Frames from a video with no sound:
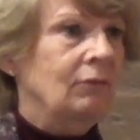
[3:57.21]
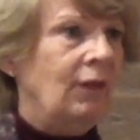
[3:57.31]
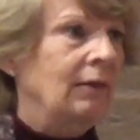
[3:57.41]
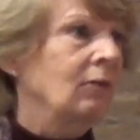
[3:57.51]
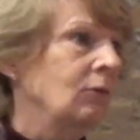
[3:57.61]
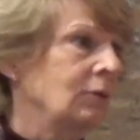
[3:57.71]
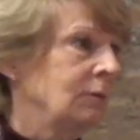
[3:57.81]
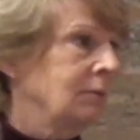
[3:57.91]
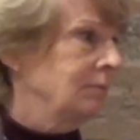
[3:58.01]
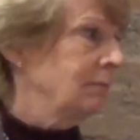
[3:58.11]

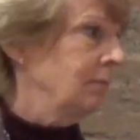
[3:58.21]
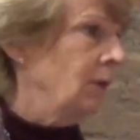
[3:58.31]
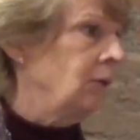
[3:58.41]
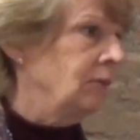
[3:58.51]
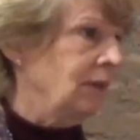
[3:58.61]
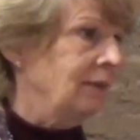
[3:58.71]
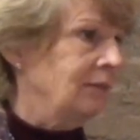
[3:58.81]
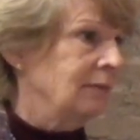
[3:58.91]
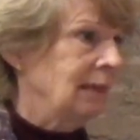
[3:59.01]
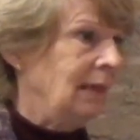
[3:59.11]
technical
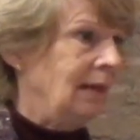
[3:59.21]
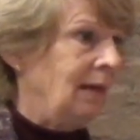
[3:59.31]
notice.